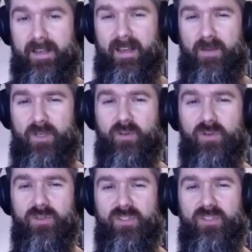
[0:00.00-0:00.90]
And
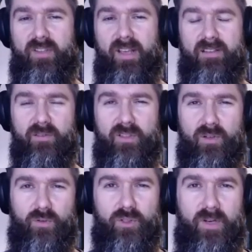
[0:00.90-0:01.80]
because the state of the
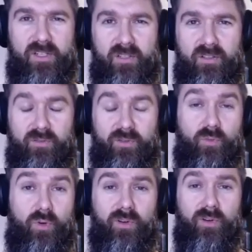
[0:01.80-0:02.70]
orchestration of the
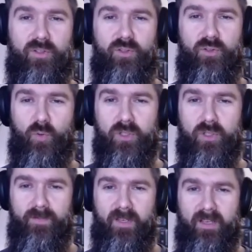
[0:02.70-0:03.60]
workflow is stored,
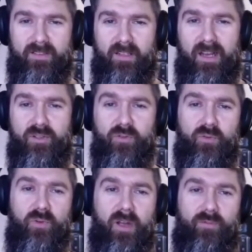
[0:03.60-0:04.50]
it allows you
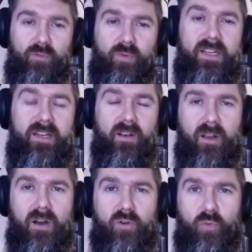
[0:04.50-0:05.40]
to have really
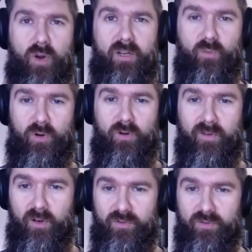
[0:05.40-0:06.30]
long-running
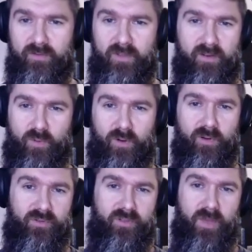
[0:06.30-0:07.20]
workflows.
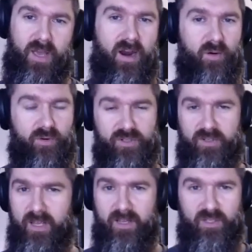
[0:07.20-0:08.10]
Workflows can be hours,
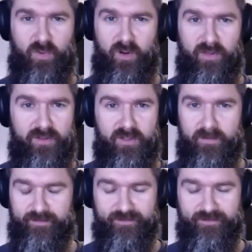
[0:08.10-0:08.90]
days, months.